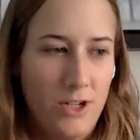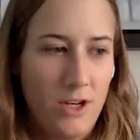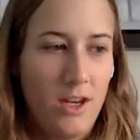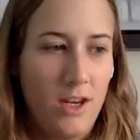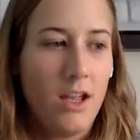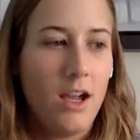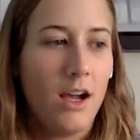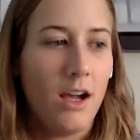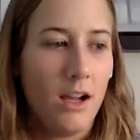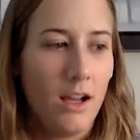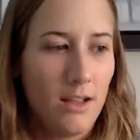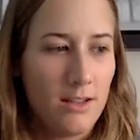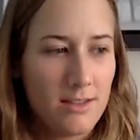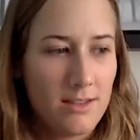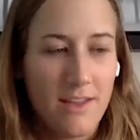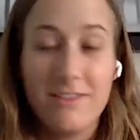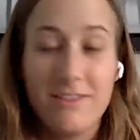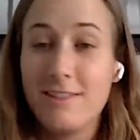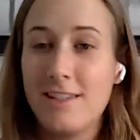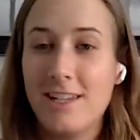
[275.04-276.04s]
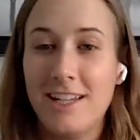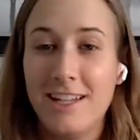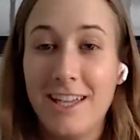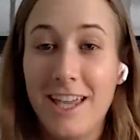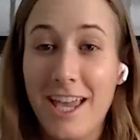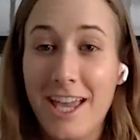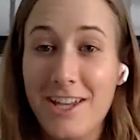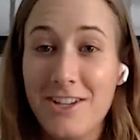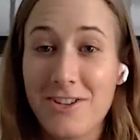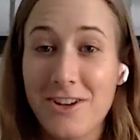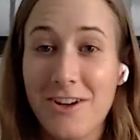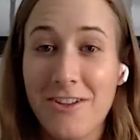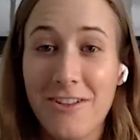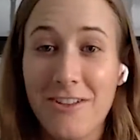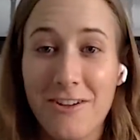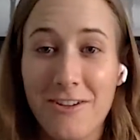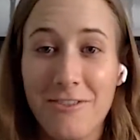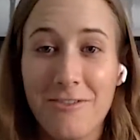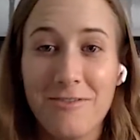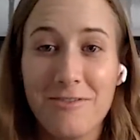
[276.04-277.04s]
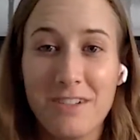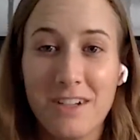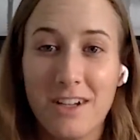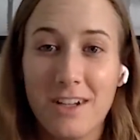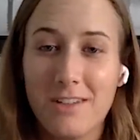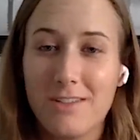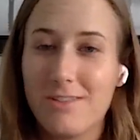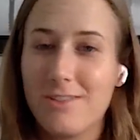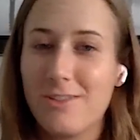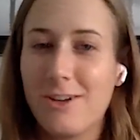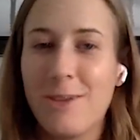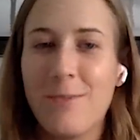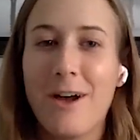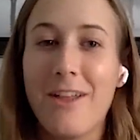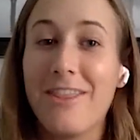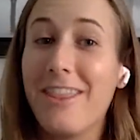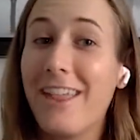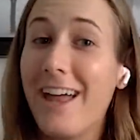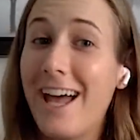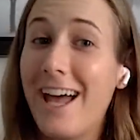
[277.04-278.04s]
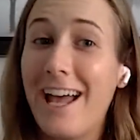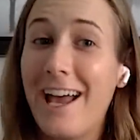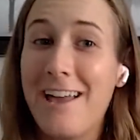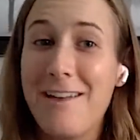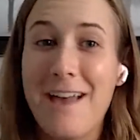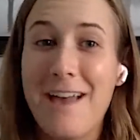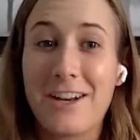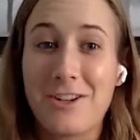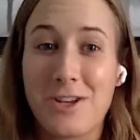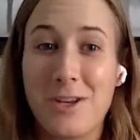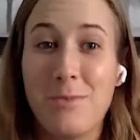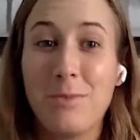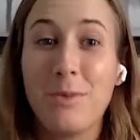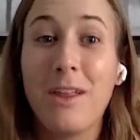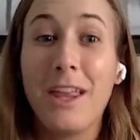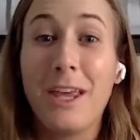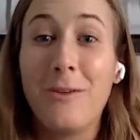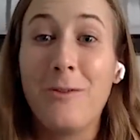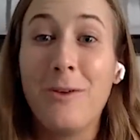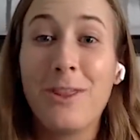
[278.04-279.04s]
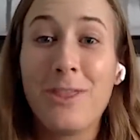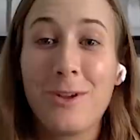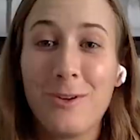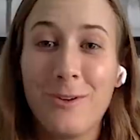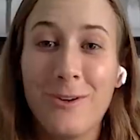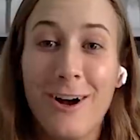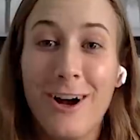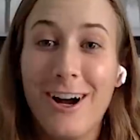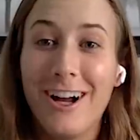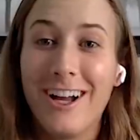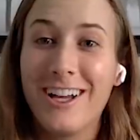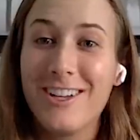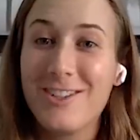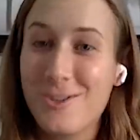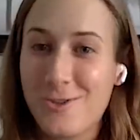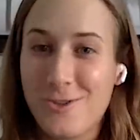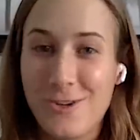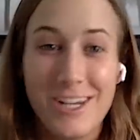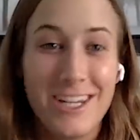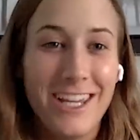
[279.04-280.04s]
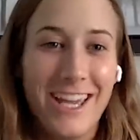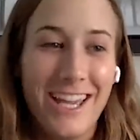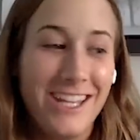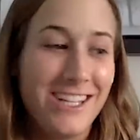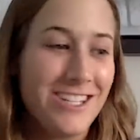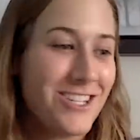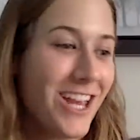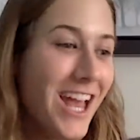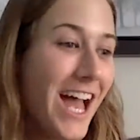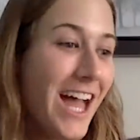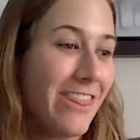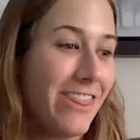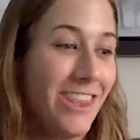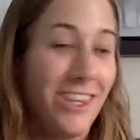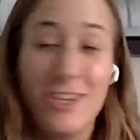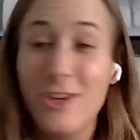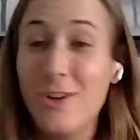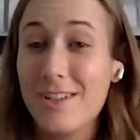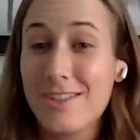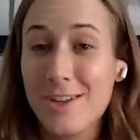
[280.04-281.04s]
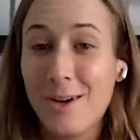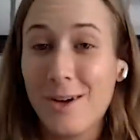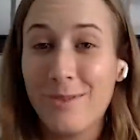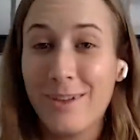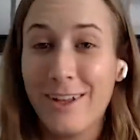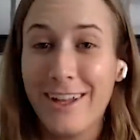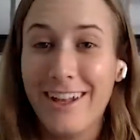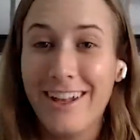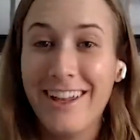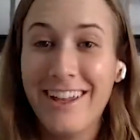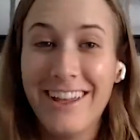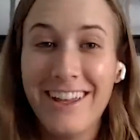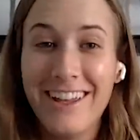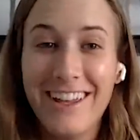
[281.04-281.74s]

G, uh, 17 gauge. Although, good story about that. I actually played with the wrong string gauge at the US Open.